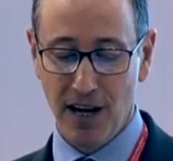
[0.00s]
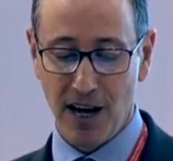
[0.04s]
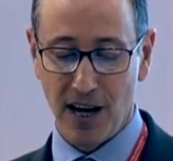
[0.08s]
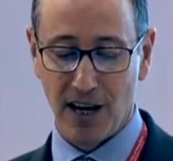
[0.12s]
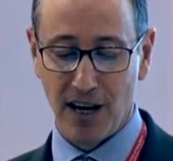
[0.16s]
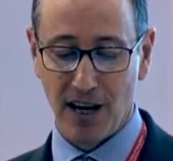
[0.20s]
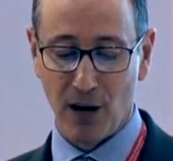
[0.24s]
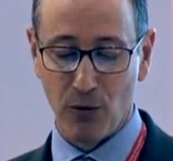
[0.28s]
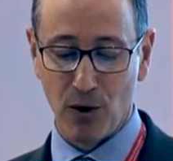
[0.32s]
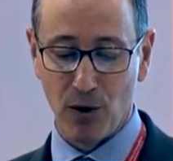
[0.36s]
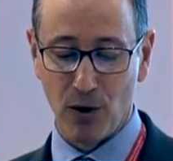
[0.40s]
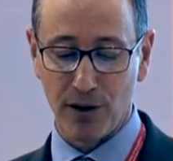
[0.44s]

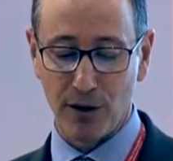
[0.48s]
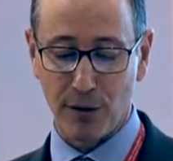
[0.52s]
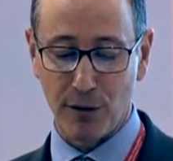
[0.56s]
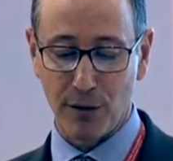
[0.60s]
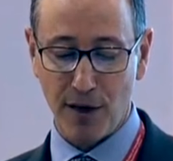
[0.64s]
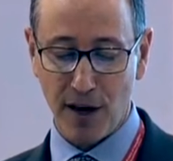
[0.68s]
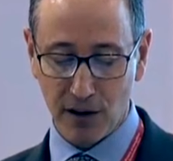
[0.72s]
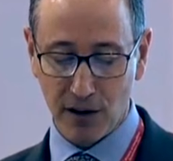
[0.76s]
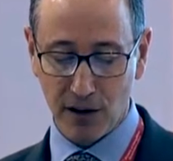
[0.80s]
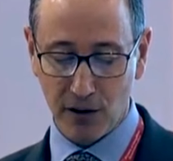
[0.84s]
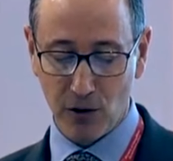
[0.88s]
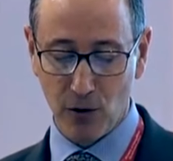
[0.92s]
And I want to
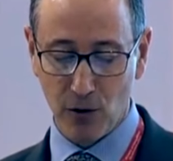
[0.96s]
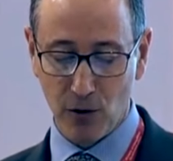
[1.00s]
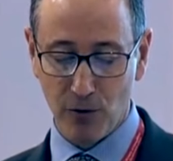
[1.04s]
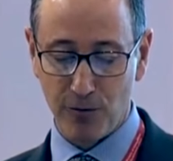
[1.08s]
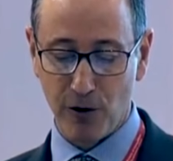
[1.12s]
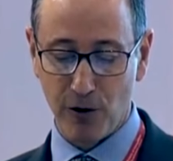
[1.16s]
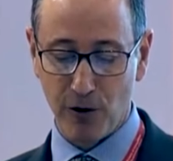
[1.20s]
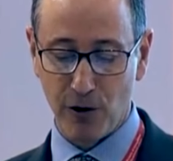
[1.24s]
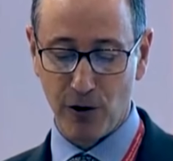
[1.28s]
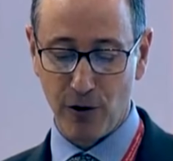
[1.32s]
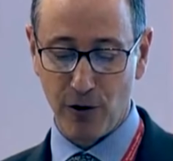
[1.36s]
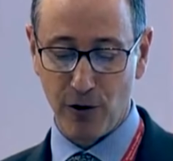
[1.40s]
thank you
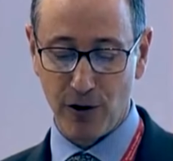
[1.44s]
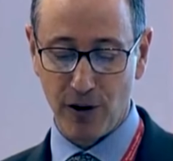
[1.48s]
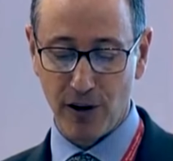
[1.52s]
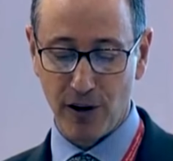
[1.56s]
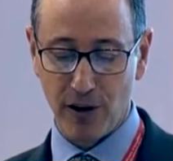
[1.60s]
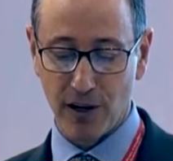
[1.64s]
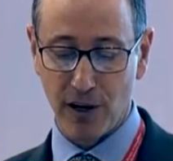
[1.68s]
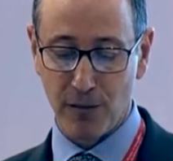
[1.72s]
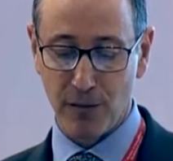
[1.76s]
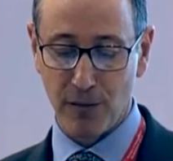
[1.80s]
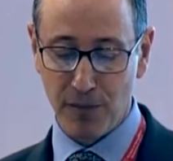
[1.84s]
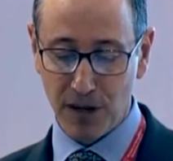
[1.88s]
for your
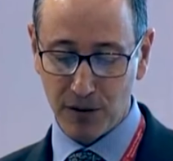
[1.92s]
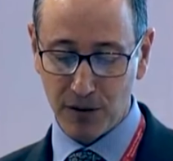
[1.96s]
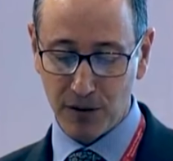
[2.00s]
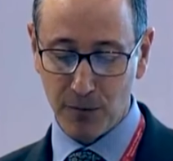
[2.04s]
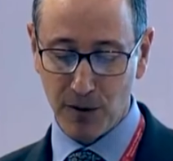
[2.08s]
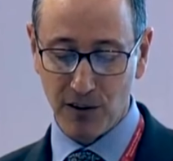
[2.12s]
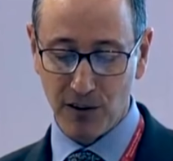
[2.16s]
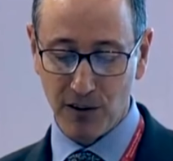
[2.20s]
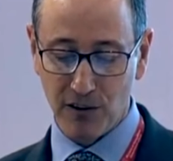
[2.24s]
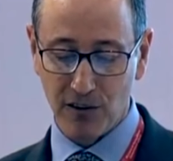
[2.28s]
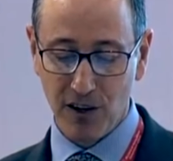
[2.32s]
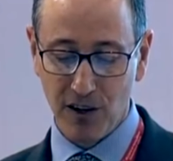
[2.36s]

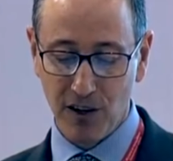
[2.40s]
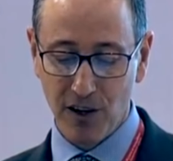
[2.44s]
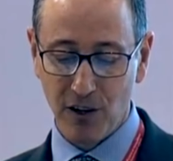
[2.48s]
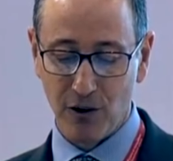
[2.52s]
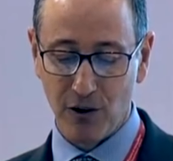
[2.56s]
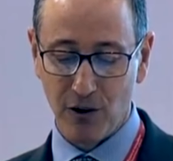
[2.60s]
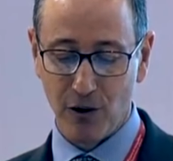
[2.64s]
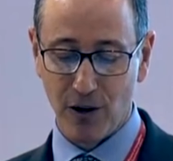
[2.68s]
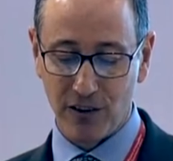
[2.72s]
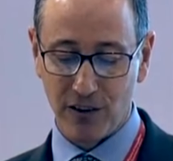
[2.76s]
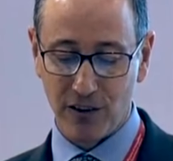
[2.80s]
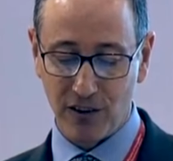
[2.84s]
commitment,
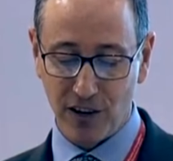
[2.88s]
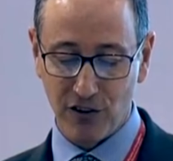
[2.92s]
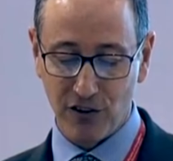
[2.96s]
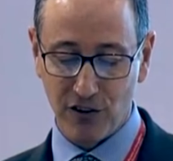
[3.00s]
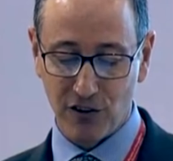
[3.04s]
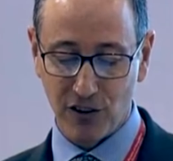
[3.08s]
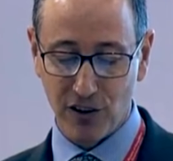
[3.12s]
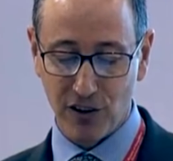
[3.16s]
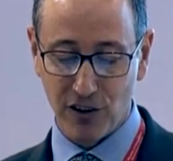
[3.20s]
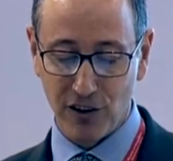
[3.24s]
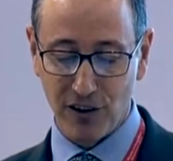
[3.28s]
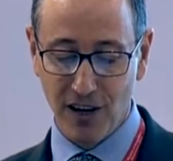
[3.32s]
your
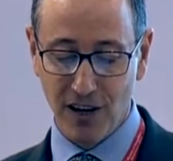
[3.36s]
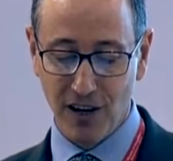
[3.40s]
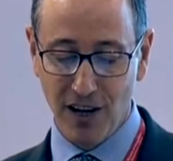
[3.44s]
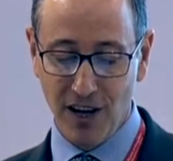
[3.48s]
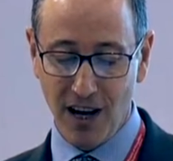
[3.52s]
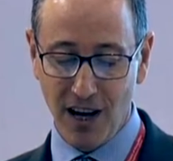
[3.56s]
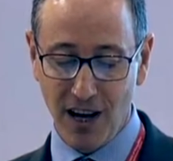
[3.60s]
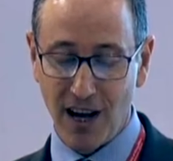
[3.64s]
attention,